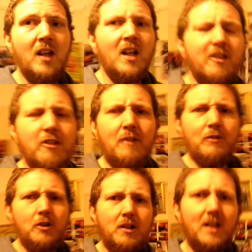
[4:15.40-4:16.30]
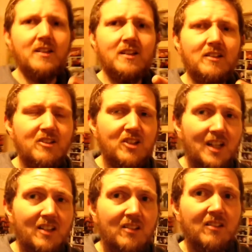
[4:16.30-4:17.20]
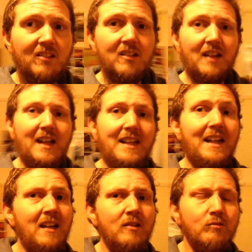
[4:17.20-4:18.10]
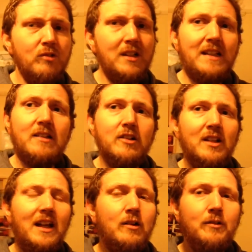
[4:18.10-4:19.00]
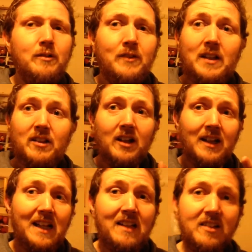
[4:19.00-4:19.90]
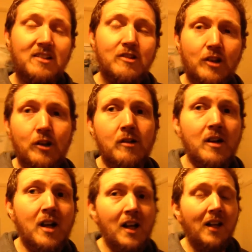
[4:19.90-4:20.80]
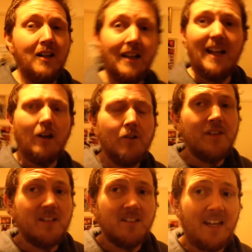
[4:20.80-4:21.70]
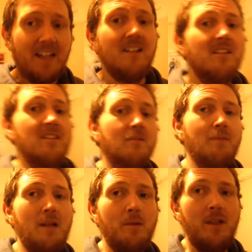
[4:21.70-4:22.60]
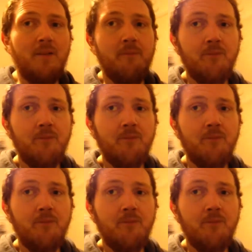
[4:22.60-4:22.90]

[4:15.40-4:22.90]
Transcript: So if you guys can suggest any really good healthy things that are easy to do, like healthy snacks maybe.